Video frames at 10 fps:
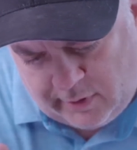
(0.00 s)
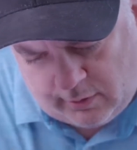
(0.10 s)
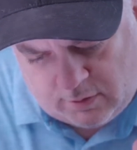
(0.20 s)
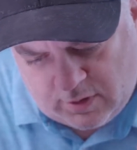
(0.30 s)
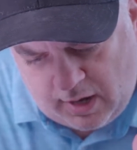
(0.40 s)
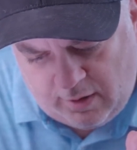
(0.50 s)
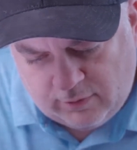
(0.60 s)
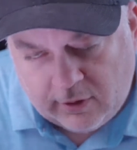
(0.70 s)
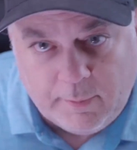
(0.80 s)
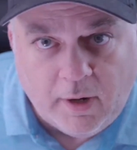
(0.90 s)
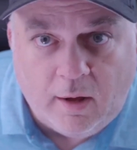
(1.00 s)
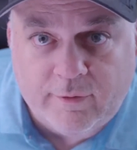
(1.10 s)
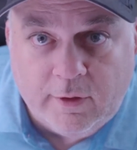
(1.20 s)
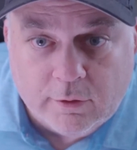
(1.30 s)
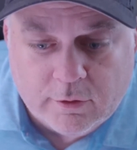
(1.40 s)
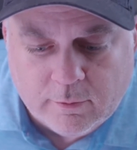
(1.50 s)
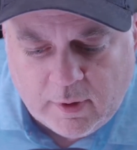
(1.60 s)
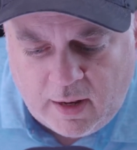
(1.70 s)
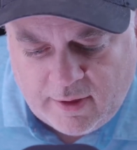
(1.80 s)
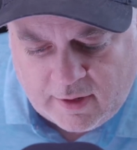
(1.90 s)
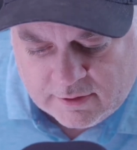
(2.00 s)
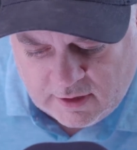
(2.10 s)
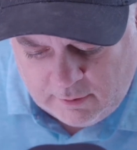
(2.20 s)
kind of a little bit off kilter, but I think it's getting